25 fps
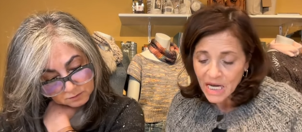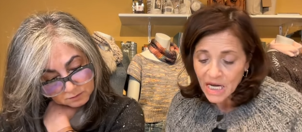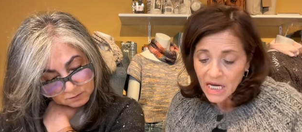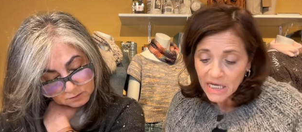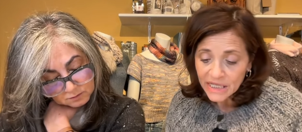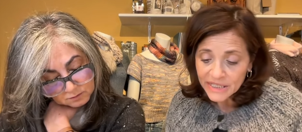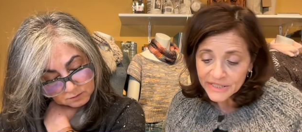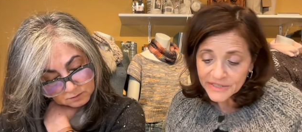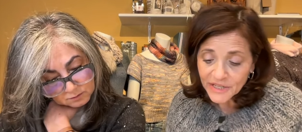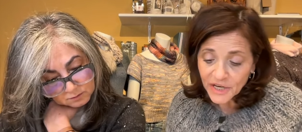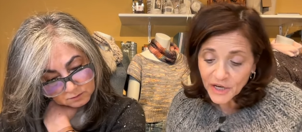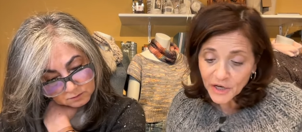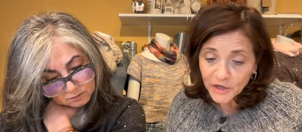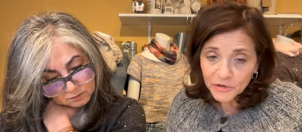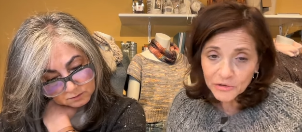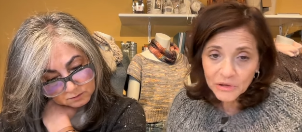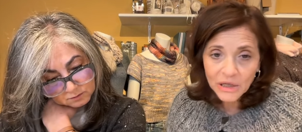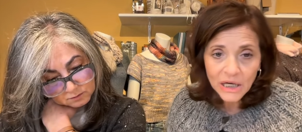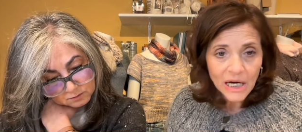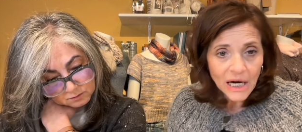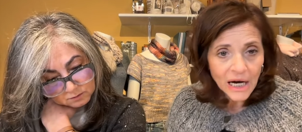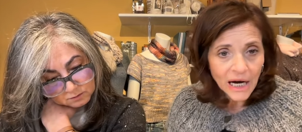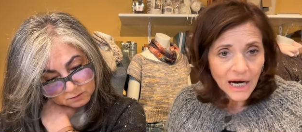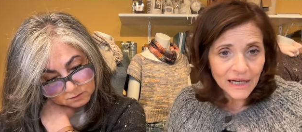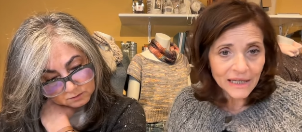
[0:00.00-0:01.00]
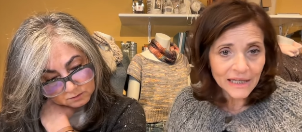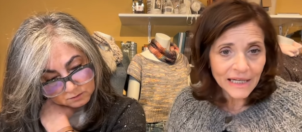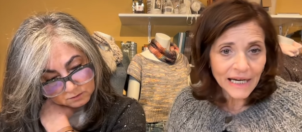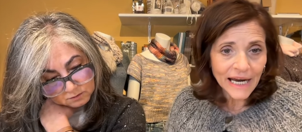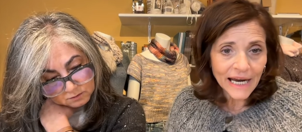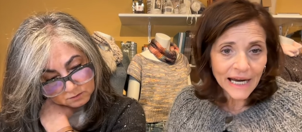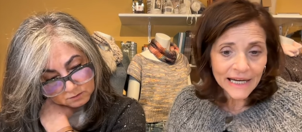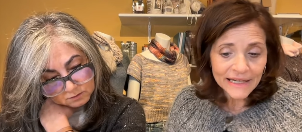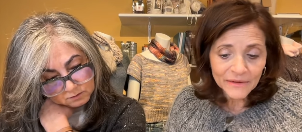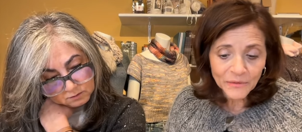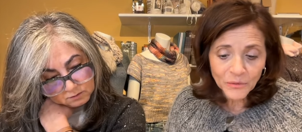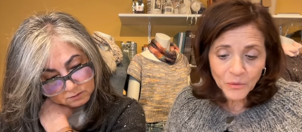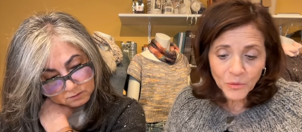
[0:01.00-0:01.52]
Speaker 1: So
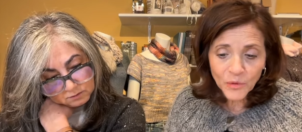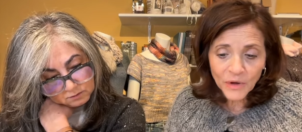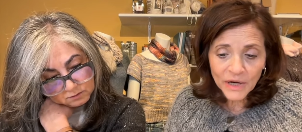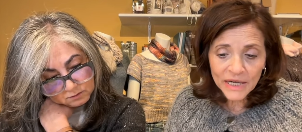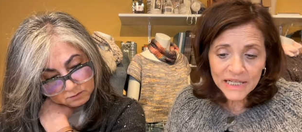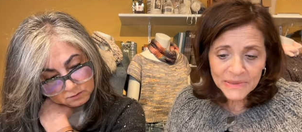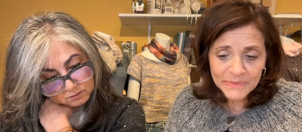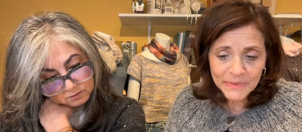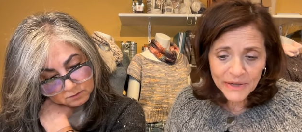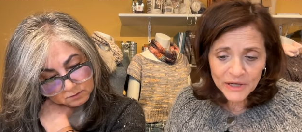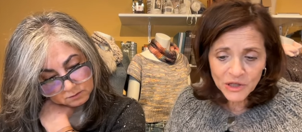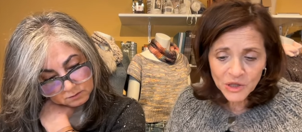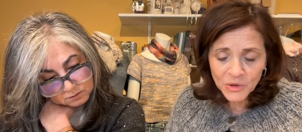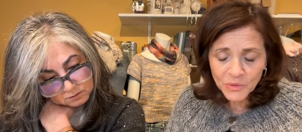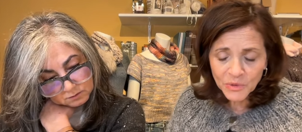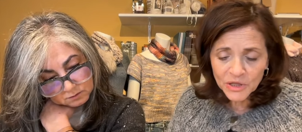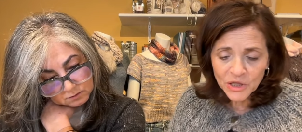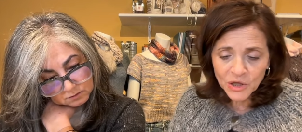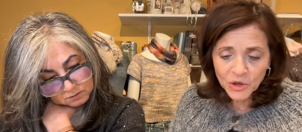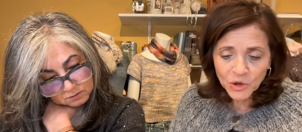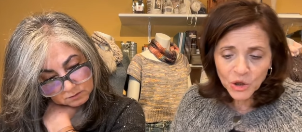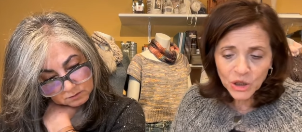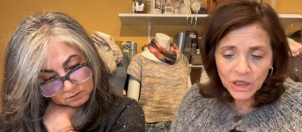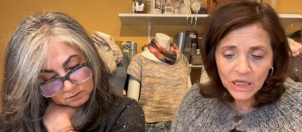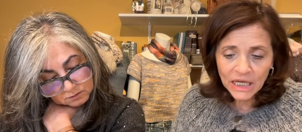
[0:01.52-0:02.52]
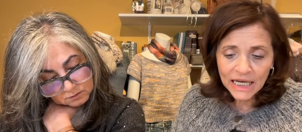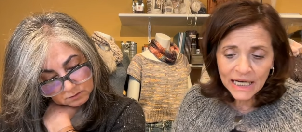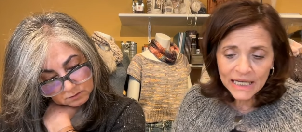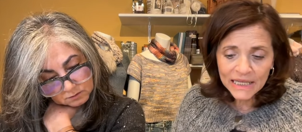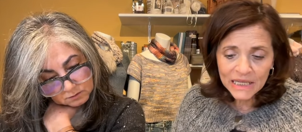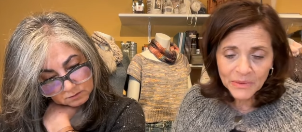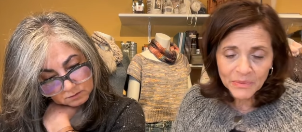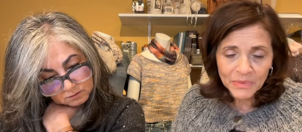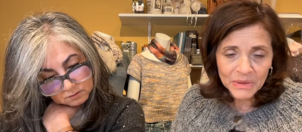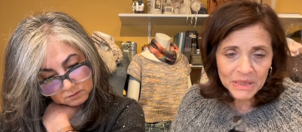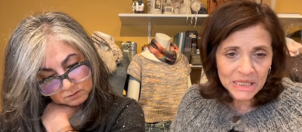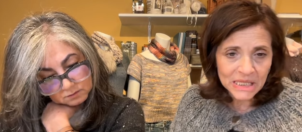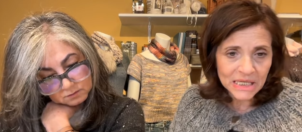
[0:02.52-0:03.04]
again, especially when you're looking at the
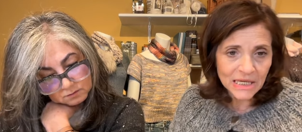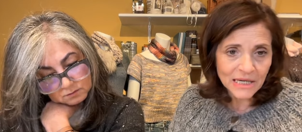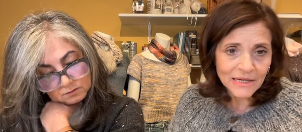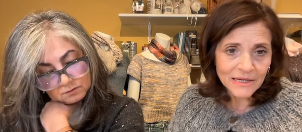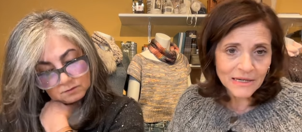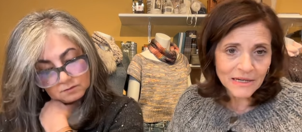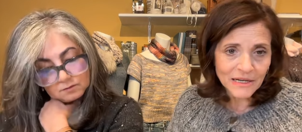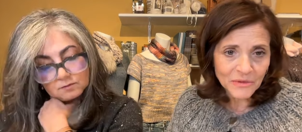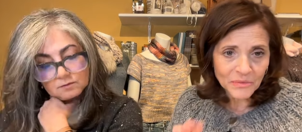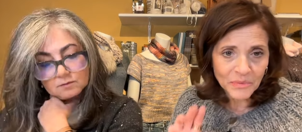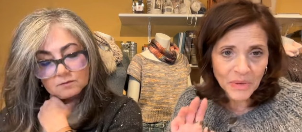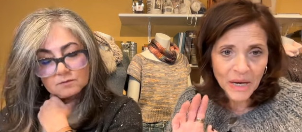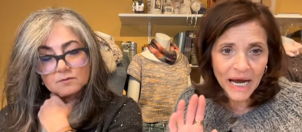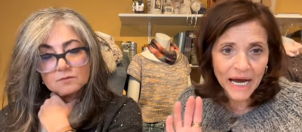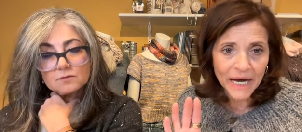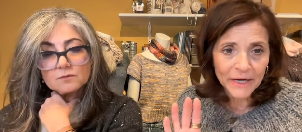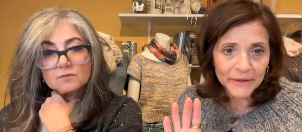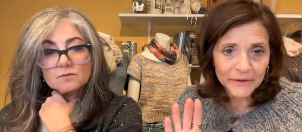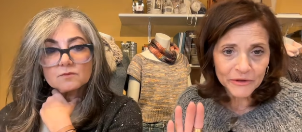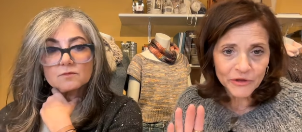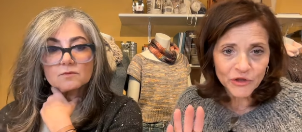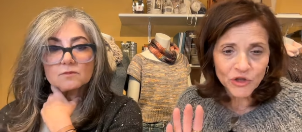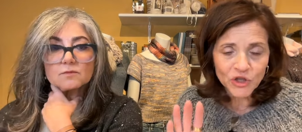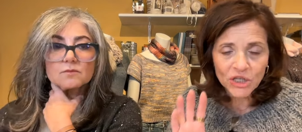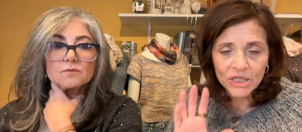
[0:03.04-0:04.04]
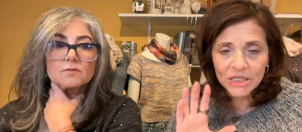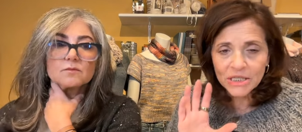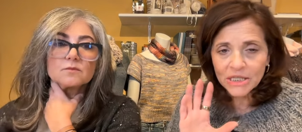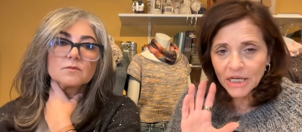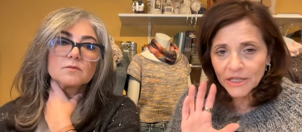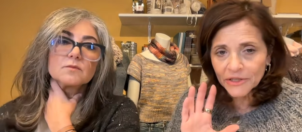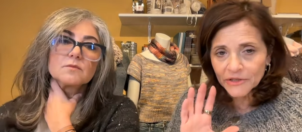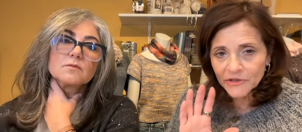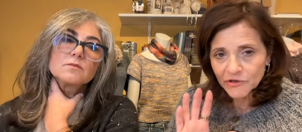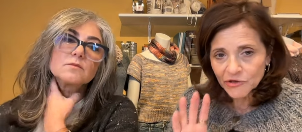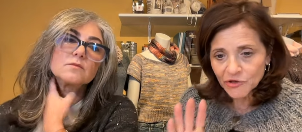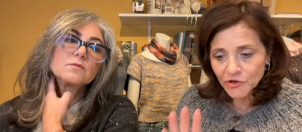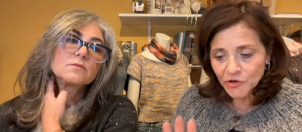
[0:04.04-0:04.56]
petite knit pattern, she
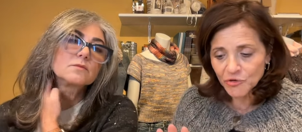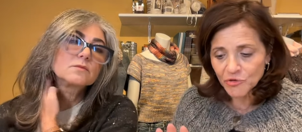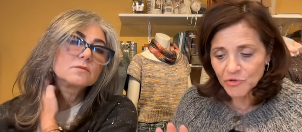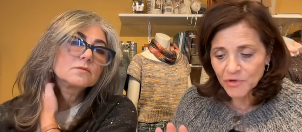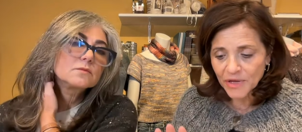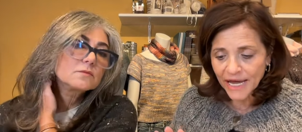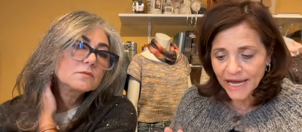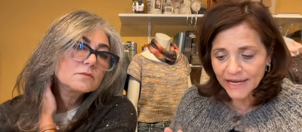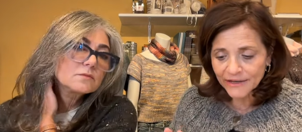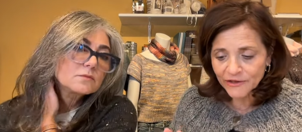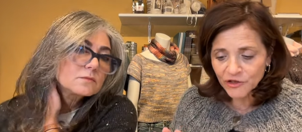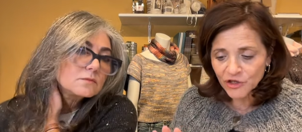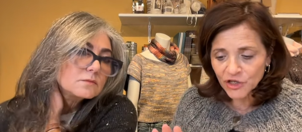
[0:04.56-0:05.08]
does do that.